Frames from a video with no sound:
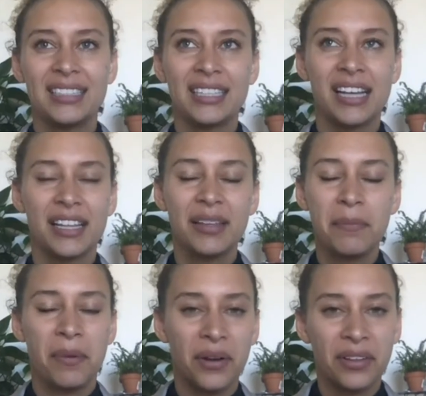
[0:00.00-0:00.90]
Tyson, I
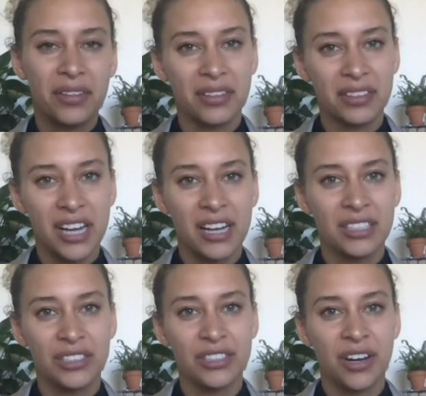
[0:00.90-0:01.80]
think part of the
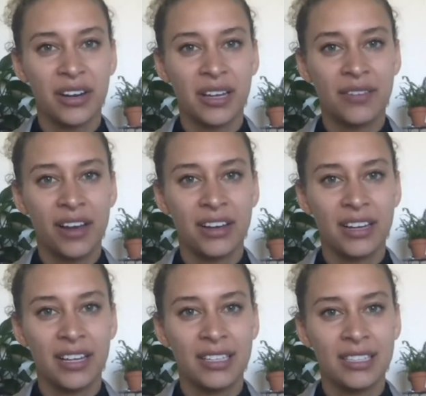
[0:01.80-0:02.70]
challenge you're talking about
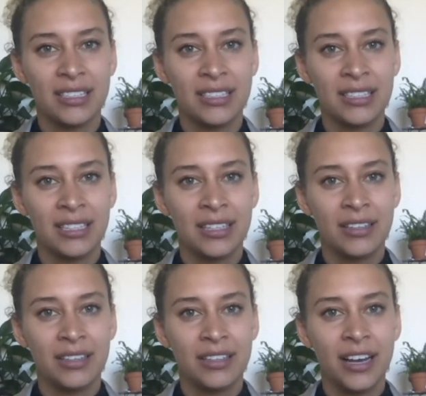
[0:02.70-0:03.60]
is
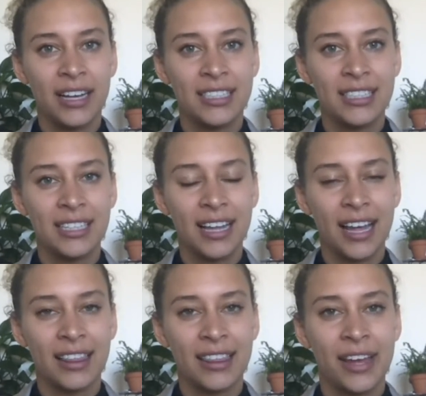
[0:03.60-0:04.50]
the idea
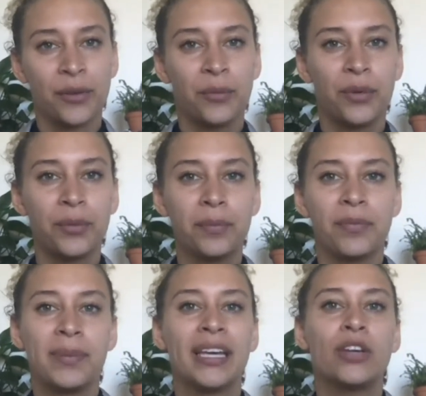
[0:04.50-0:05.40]
that there will
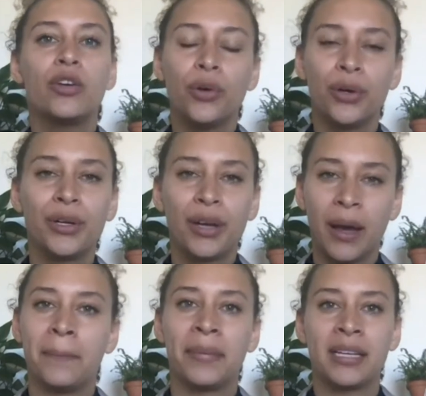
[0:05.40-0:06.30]
be good
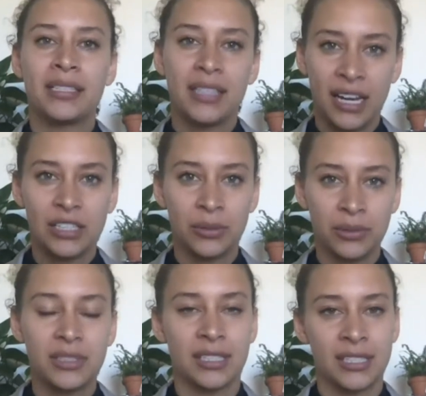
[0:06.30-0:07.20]
companies that
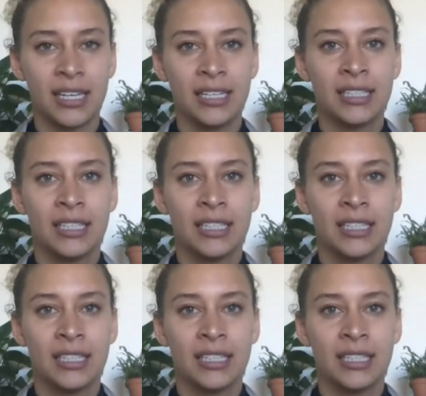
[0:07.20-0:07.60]
don't succeed.